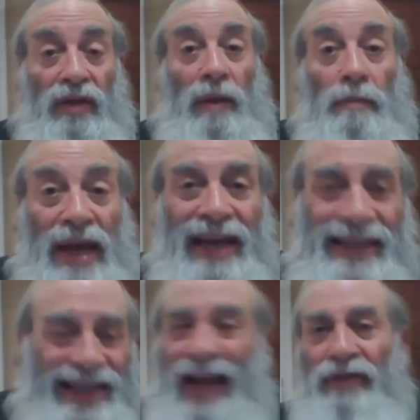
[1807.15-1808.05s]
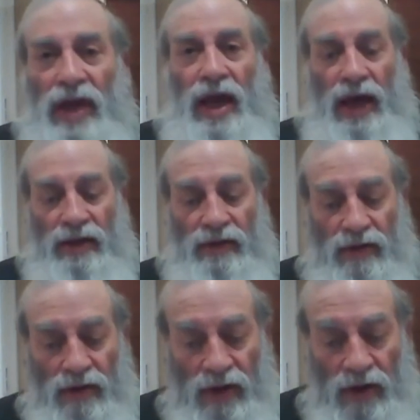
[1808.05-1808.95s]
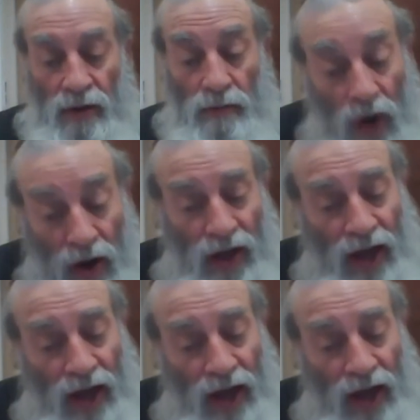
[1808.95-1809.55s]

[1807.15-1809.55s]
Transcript: The means and the end. Baruch